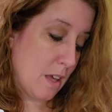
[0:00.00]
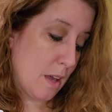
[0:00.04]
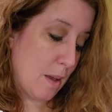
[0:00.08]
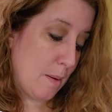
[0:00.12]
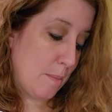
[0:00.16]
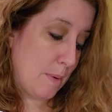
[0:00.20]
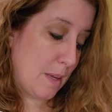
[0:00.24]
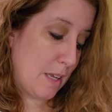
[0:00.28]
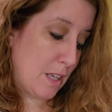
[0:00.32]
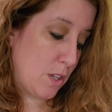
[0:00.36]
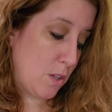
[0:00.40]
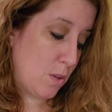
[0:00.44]
I
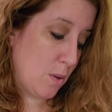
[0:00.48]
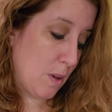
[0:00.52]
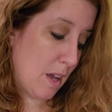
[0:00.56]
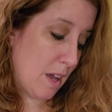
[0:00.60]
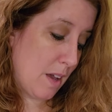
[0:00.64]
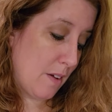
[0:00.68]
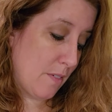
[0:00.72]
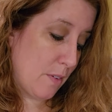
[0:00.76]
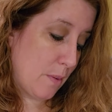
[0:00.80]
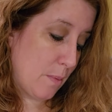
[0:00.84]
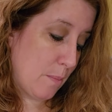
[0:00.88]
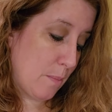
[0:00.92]
mean, you
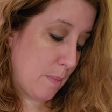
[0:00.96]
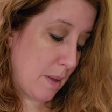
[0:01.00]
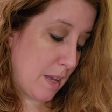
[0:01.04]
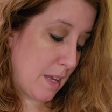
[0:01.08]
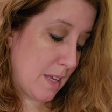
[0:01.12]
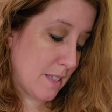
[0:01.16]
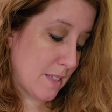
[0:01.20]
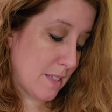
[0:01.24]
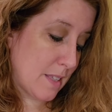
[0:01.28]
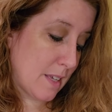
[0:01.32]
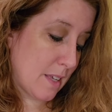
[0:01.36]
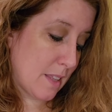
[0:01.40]
have
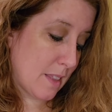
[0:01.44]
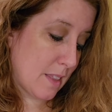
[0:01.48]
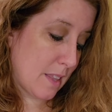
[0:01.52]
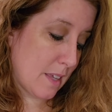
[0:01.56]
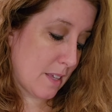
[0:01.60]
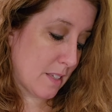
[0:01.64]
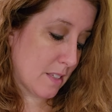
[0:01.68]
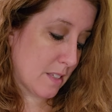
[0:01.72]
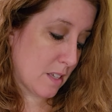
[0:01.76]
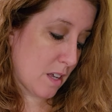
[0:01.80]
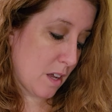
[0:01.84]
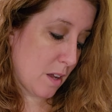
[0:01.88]
amazing
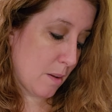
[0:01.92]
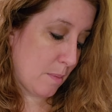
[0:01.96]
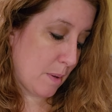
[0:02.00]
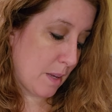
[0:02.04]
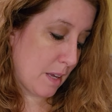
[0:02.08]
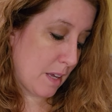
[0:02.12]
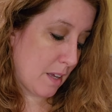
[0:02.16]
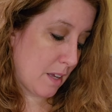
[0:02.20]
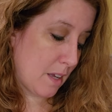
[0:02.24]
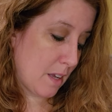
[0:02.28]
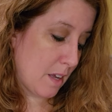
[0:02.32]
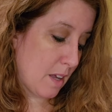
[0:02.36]
things
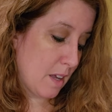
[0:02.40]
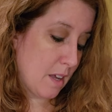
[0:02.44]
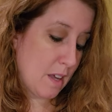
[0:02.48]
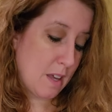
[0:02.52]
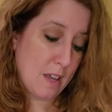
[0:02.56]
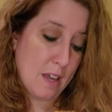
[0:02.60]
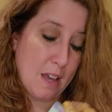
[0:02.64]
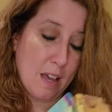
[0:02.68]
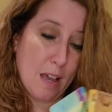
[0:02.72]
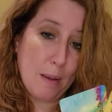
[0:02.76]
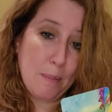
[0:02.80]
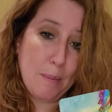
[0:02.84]
coming.
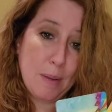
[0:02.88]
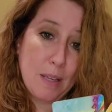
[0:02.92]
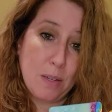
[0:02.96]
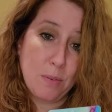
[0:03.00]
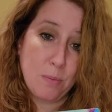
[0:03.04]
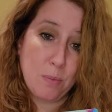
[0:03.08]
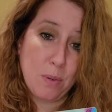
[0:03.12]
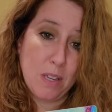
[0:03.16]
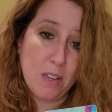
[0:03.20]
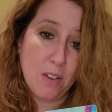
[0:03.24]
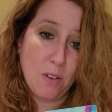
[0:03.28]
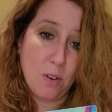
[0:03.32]
I
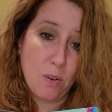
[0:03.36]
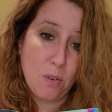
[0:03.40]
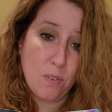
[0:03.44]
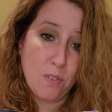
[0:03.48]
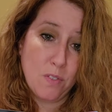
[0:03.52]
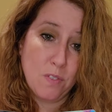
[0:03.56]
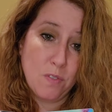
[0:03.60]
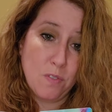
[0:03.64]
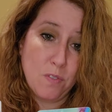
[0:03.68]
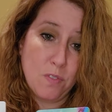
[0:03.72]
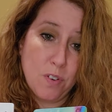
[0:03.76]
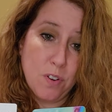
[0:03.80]
mean, we go
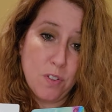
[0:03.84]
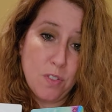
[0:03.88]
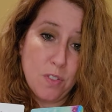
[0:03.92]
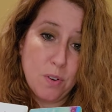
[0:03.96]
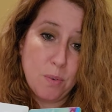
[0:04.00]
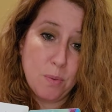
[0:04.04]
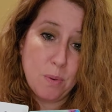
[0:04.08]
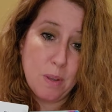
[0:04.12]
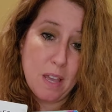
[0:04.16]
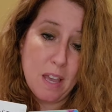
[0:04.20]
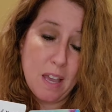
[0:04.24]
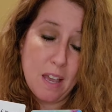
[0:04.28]
even
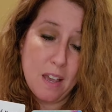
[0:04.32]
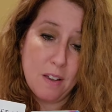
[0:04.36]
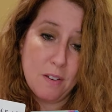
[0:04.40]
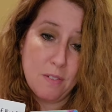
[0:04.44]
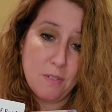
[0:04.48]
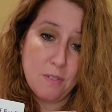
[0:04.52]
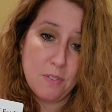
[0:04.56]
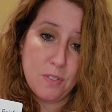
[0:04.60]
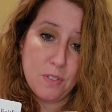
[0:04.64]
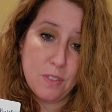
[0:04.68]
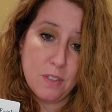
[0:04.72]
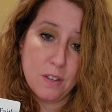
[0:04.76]
further. We
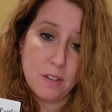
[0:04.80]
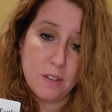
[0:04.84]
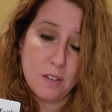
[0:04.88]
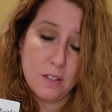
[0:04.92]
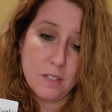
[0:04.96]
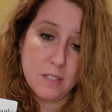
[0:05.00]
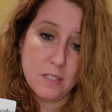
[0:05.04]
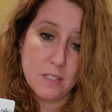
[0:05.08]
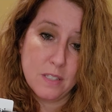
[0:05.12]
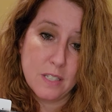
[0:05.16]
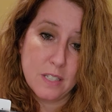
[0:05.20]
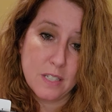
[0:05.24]
have
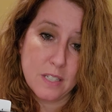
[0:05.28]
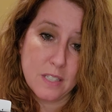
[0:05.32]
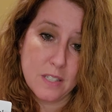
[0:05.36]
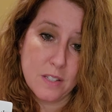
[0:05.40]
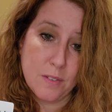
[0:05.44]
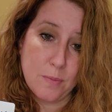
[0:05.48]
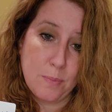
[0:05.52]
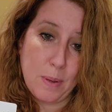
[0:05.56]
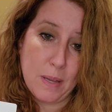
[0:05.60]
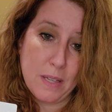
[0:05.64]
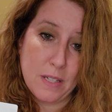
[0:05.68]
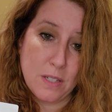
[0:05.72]
the Six
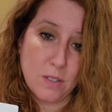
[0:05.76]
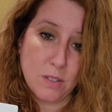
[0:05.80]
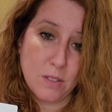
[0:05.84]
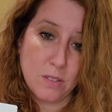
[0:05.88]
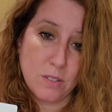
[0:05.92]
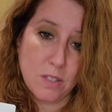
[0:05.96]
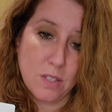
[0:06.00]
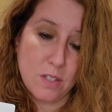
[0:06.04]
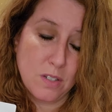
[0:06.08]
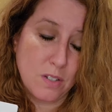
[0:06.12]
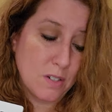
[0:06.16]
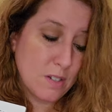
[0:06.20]
of
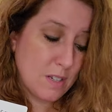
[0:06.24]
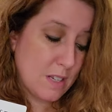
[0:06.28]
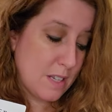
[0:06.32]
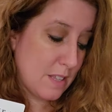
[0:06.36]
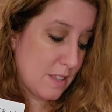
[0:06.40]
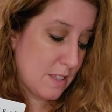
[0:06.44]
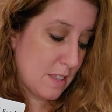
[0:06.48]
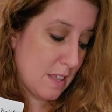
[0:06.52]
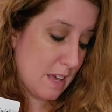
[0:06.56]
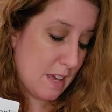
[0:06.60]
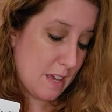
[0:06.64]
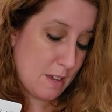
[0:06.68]
Pentacles
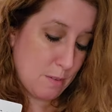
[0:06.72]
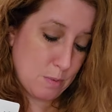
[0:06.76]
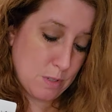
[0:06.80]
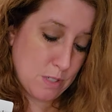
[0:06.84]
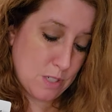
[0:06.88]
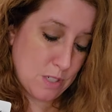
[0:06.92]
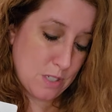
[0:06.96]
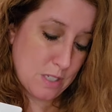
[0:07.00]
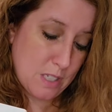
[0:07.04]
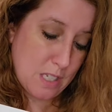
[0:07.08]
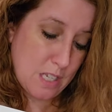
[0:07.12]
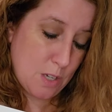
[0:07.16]
underneath that,
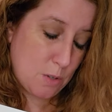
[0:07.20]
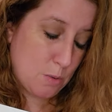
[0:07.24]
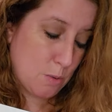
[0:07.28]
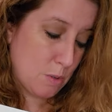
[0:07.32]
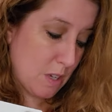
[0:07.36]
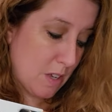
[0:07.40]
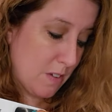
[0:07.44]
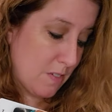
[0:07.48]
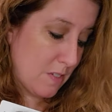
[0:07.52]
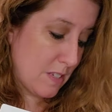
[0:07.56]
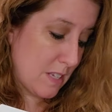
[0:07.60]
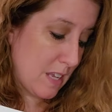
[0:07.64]
which is equal
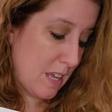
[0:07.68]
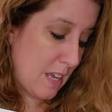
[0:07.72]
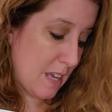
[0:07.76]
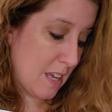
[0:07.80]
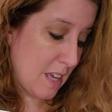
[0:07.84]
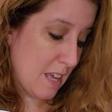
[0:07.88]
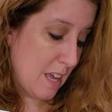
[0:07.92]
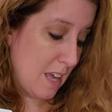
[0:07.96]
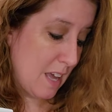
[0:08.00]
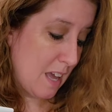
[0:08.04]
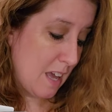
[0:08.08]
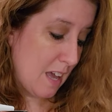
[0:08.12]
give and take.
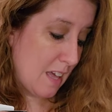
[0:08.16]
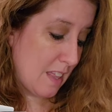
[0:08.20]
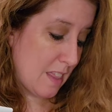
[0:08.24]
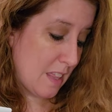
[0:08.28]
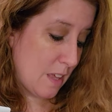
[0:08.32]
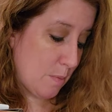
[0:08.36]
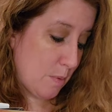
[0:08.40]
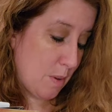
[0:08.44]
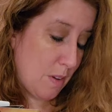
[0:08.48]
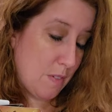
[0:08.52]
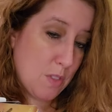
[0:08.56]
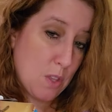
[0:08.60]
And
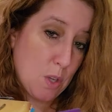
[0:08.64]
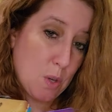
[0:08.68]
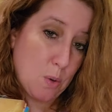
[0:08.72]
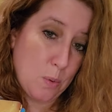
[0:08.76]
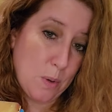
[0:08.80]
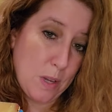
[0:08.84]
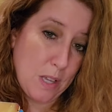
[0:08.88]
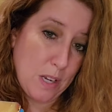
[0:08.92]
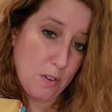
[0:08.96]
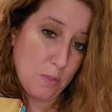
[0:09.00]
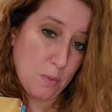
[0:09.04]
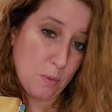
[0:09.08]
then we have the
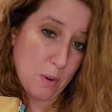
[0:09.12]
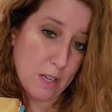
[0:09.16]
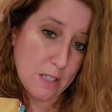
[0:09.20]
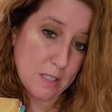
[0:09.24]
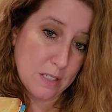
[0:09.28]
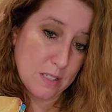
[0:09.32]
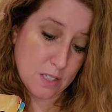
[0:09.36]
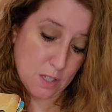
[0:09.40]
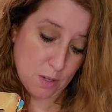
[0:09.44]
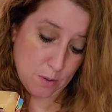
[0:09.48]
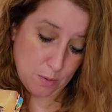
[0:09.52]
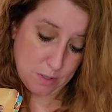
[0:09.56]
Queen of
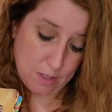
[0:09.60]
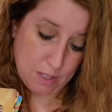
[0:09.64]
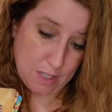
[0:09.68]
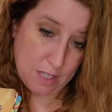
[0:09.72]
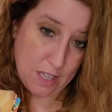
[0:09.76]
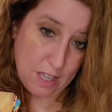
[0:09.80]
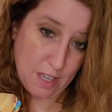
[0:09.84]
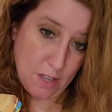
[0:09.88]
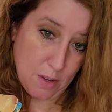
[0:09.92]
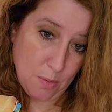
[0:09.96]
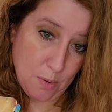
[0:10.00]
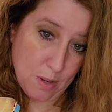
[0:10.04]
Wands to go with the
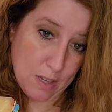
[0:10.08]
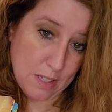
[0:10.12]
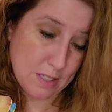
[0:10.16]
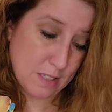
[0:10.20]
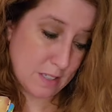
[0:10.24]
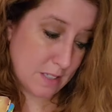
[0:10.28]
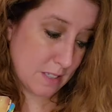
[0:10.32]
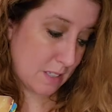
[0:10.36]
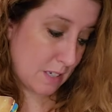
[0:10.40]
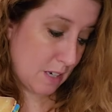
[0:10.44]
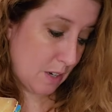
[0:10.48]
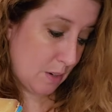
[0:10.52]
King of Wands
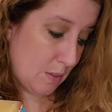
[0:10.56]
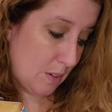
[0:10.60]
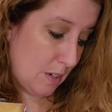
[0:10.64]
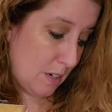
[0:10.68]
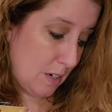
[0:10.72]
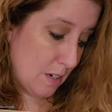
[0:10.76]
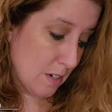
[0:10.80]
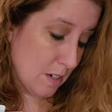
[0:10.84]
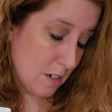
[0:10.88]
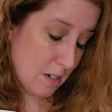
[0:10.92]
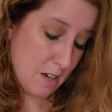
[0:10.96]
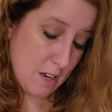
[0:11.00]
that's down
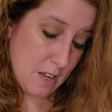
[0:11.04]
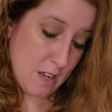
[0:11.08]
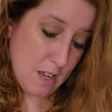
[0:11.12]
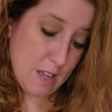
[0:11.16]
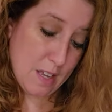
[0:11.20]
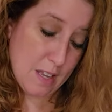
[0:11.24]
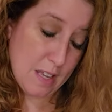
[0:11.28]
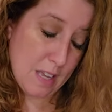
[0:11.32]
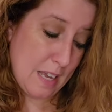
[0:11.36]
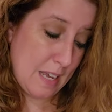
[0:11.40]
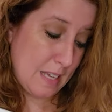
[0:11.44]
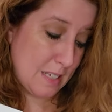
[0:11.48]
here.
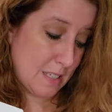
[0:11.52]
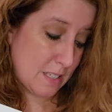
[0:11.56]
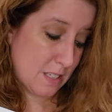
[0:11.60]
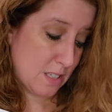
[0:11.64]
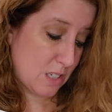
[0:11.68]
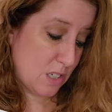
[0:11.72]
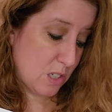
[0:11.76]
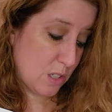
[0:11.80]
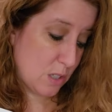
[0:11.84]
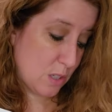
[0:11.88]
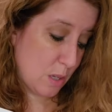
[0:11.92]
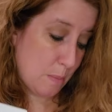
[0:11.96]
It's
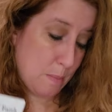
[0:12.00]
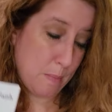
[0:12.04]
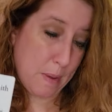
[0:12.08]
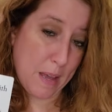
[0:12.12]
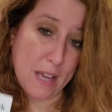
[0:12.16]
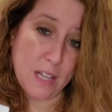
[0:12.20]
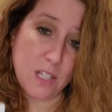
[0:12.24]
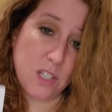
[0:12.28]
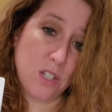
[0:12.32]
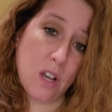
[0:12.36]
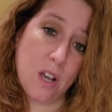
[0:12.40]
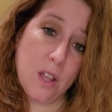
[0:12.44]
just a
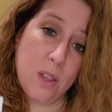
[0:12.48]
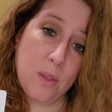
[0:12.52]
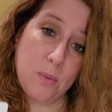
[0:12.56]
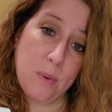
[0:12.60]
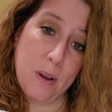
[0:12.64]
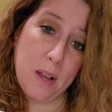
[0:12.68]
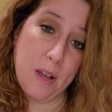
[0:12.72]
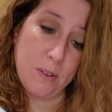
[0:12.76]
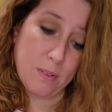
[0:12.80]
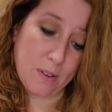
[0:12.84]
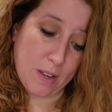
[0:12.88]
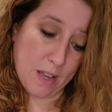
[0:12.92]
match all
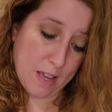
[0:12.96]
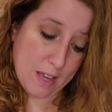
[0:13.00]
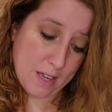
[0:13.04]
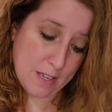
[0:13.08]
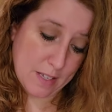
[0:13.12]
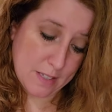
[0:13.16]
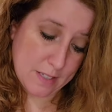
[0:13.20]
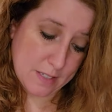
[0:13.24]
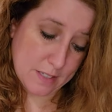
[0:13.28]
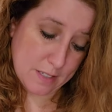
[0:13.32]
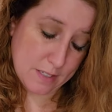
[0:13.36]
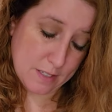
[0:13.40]
around,
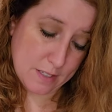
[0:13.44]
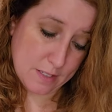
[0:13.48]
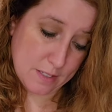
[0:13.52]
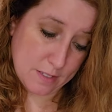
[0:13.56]
guys.